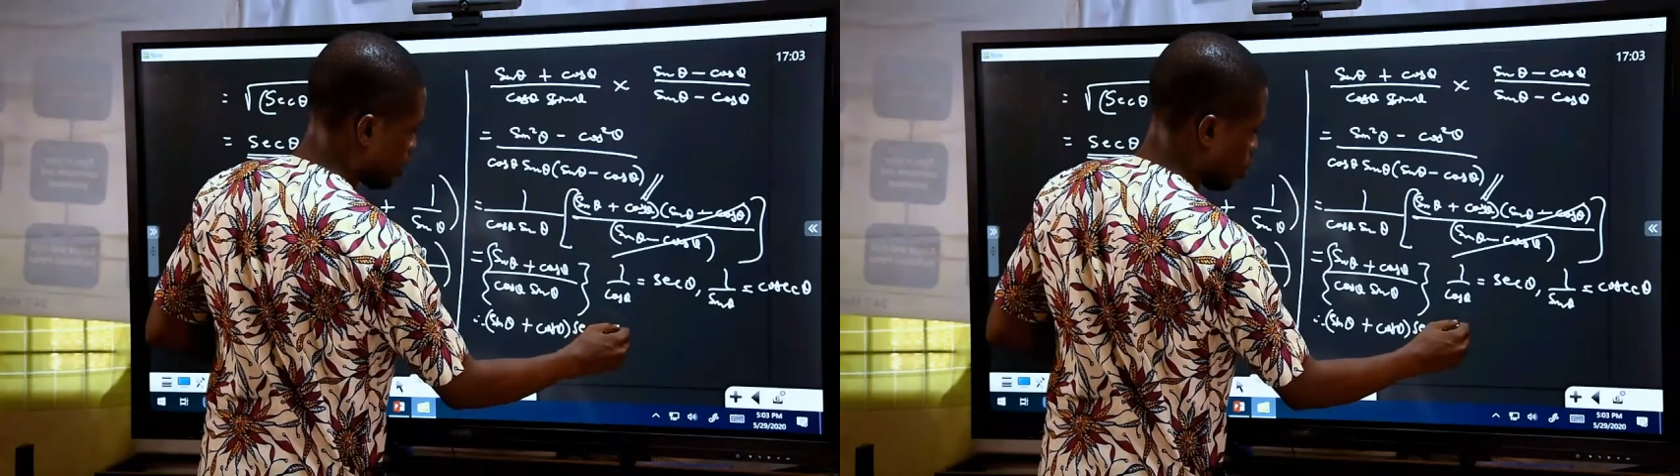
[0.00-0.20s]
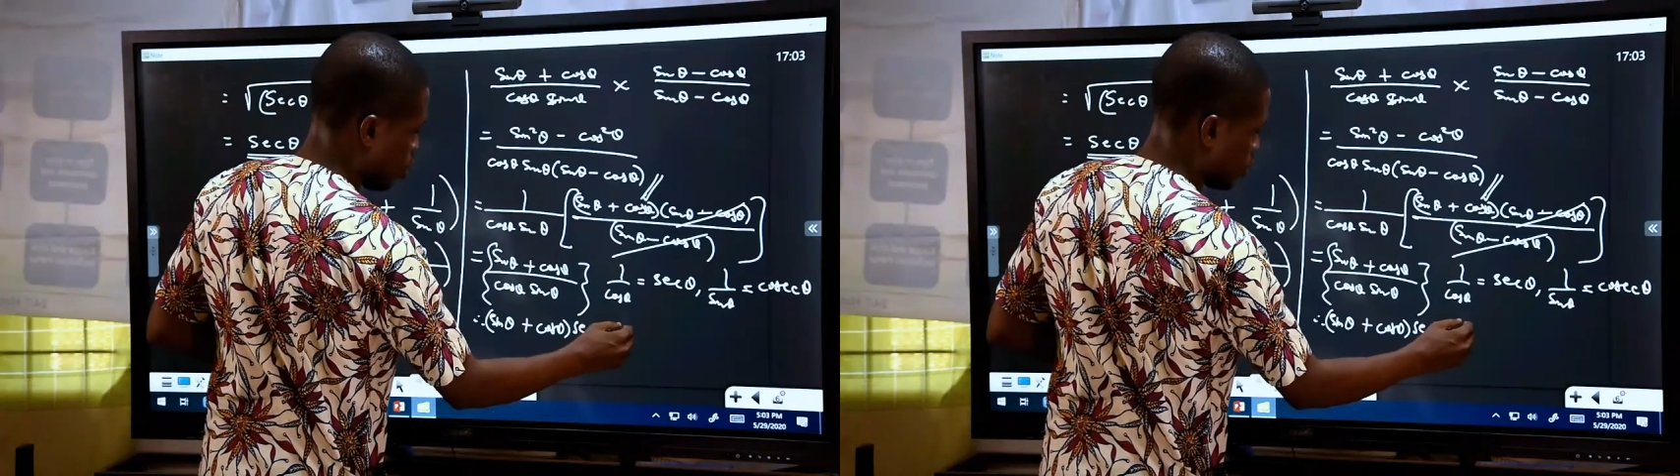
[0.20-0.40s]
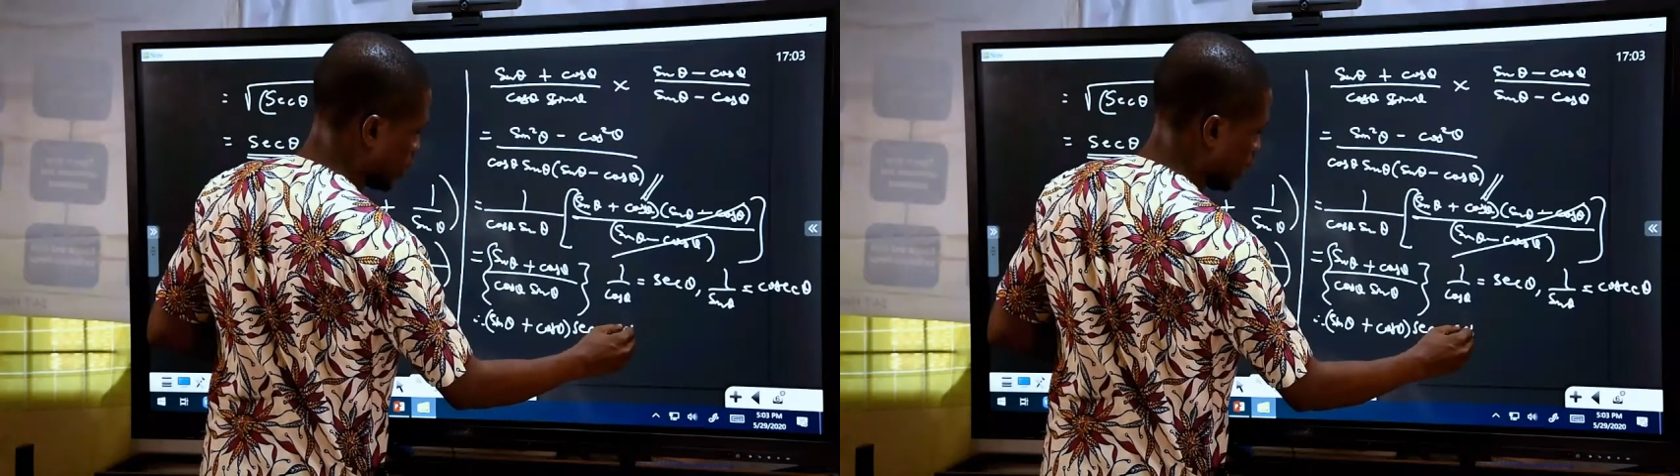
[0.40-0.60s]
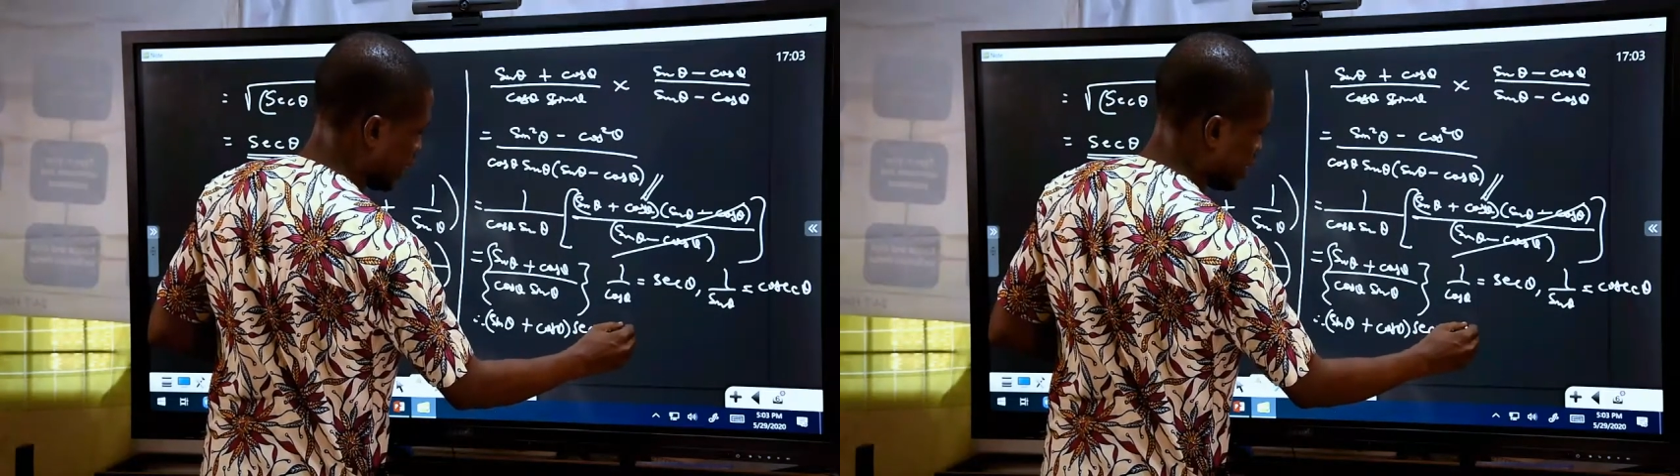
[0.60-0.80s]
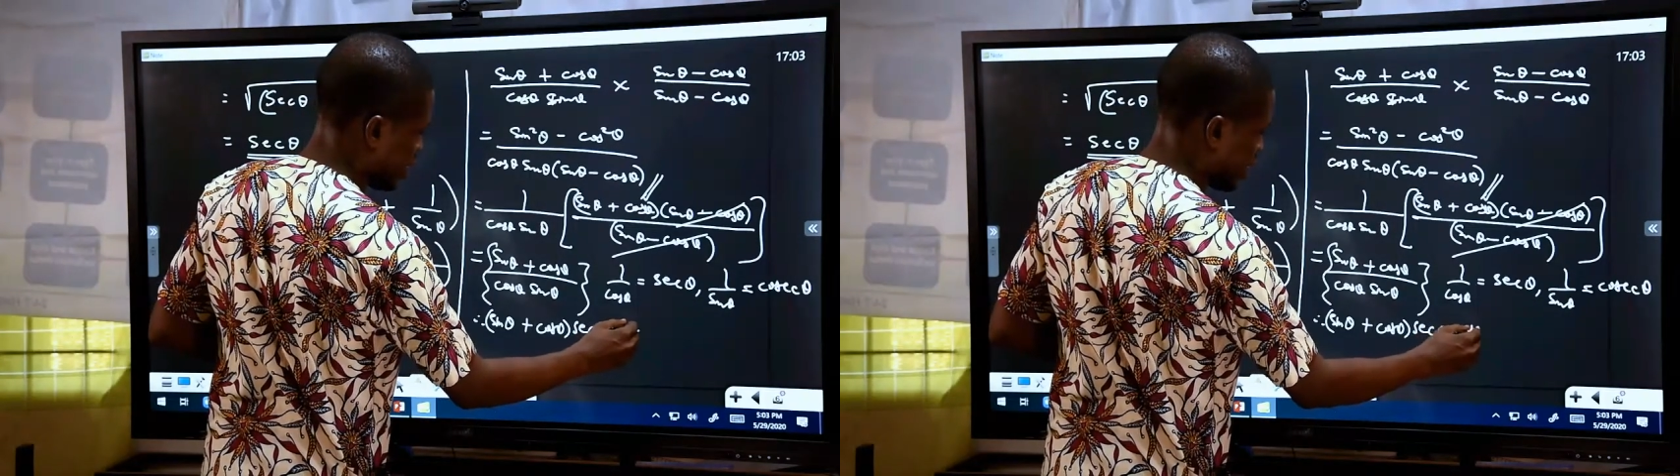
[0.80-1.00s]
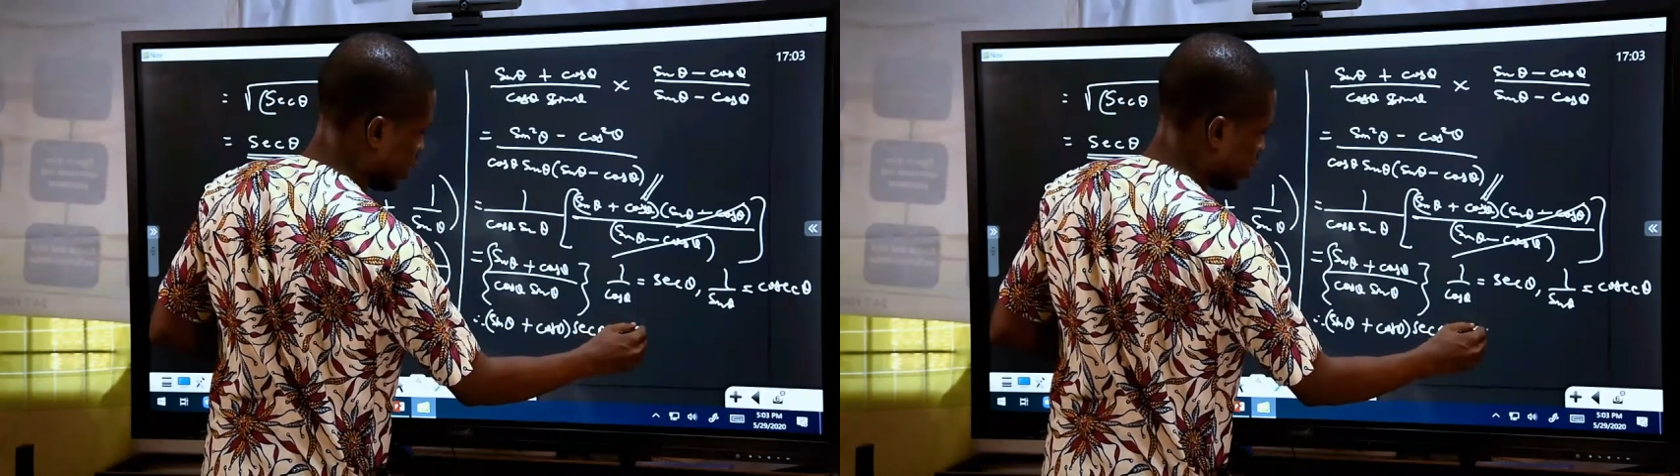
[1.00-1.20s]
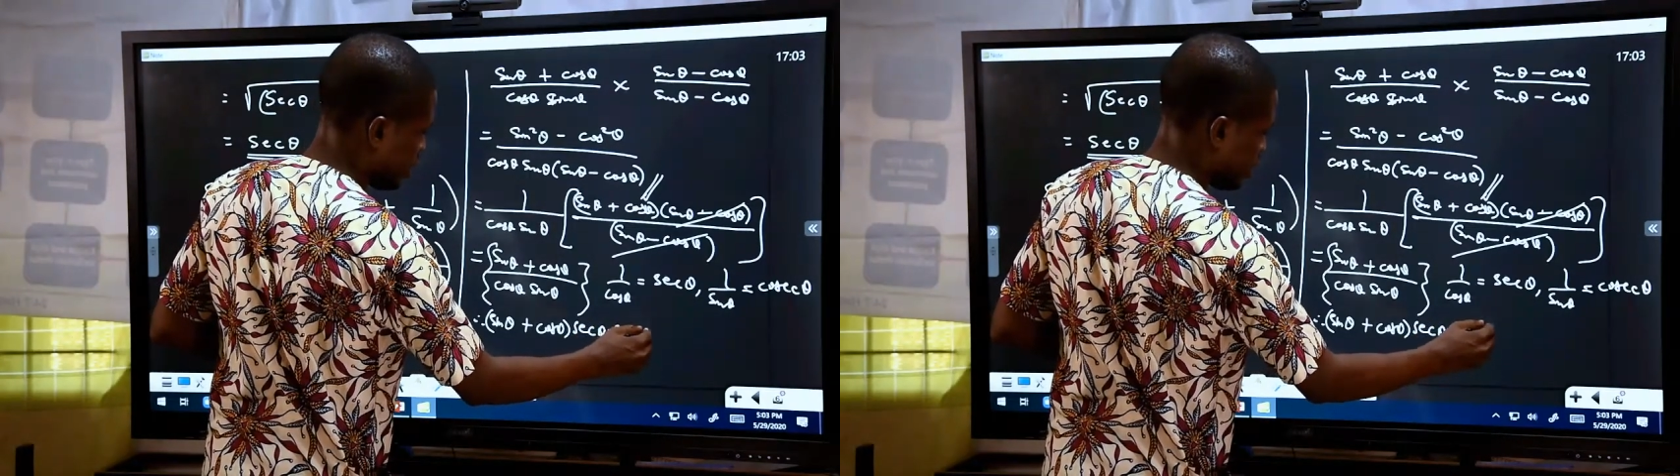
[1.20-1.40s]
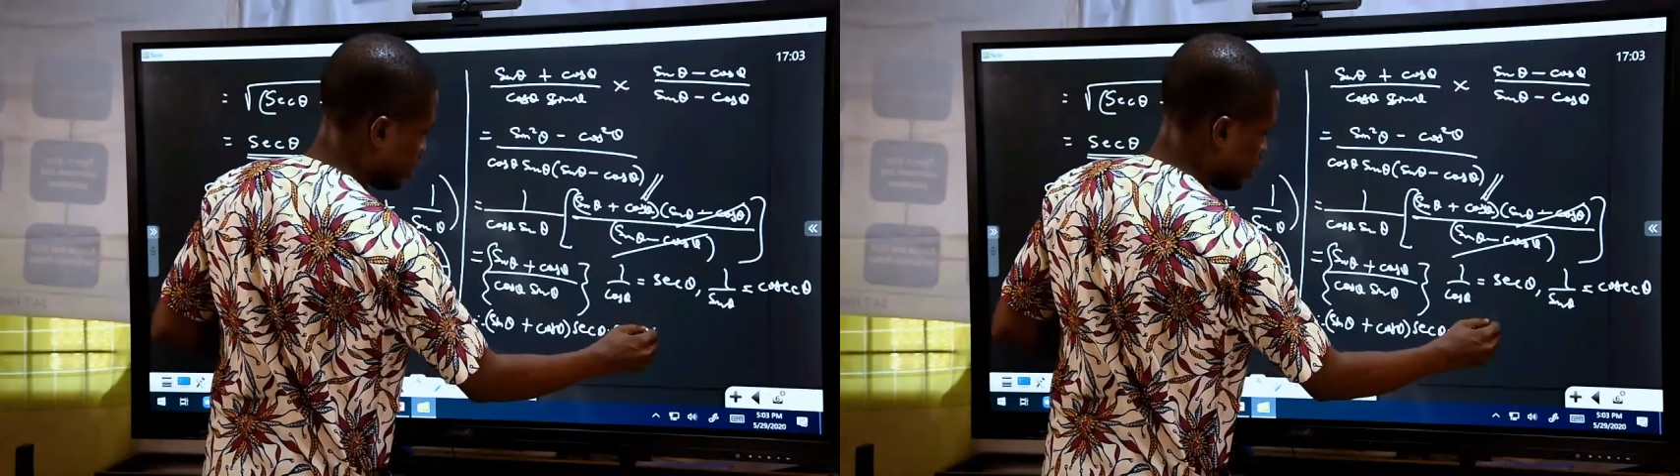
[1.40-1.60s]
cosec theta.
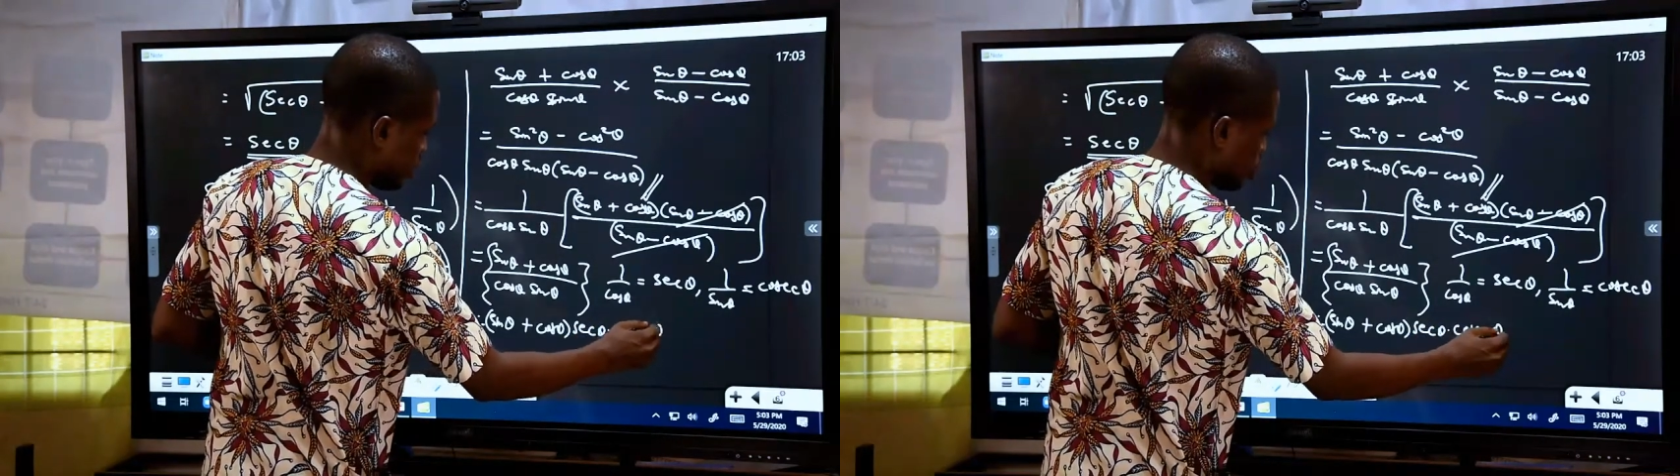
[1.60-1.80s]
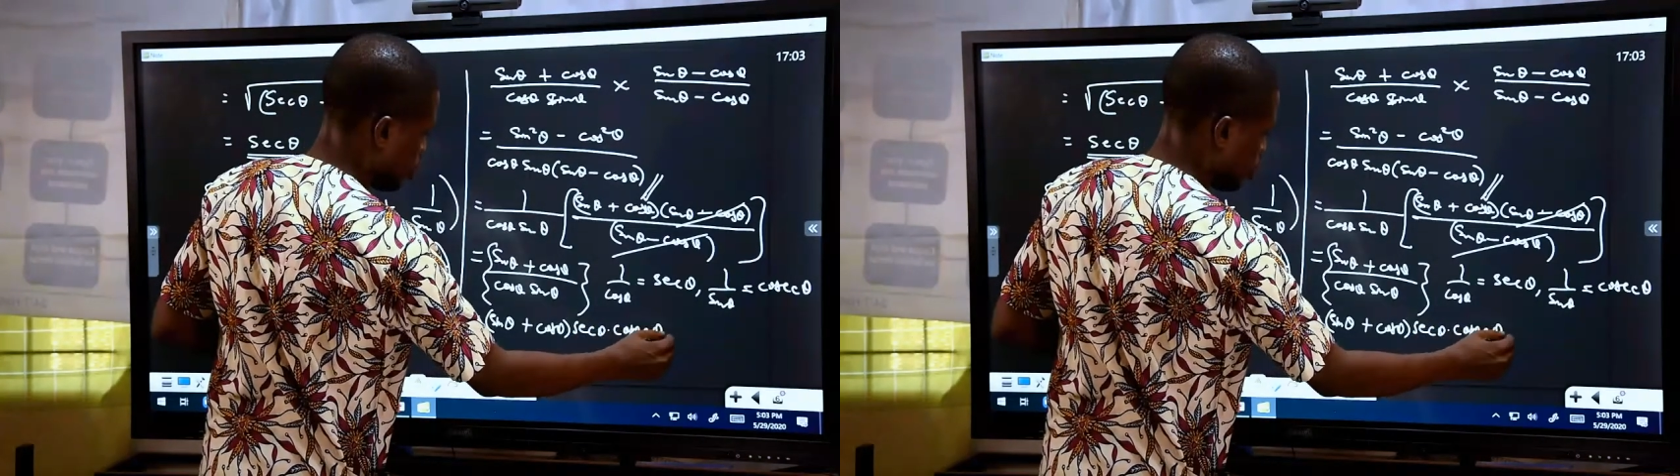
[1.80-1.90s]
So